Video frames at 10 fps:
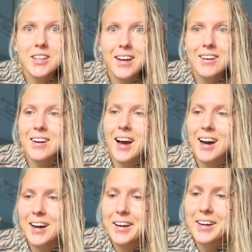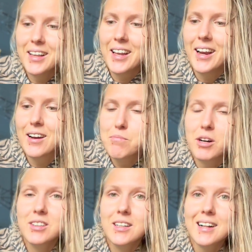here, eating
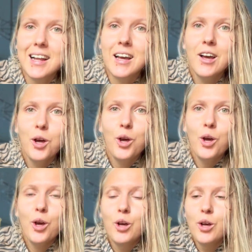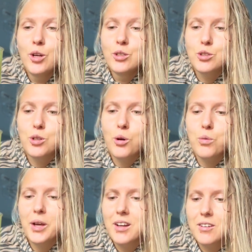abundantly, so
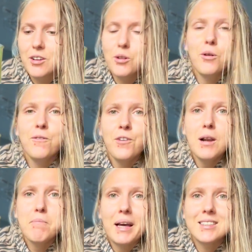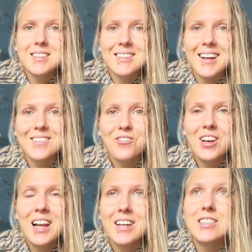we can, feel best and
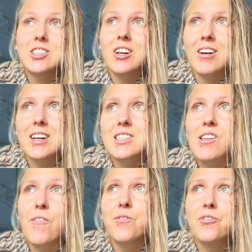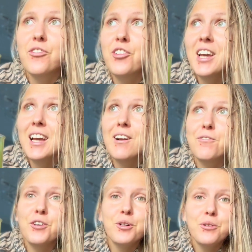feel energized, feel
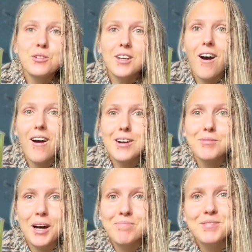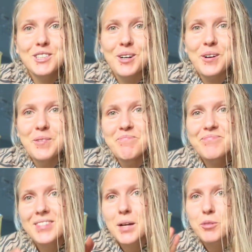fueled, carved up. So
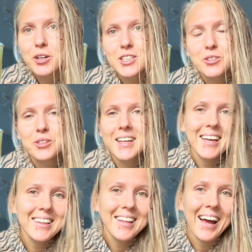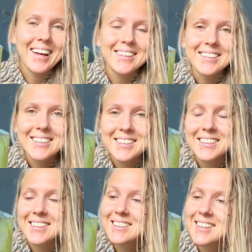I'm going to drink it, and
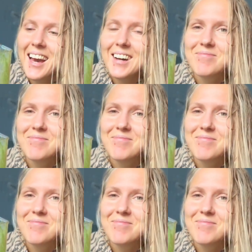yeah.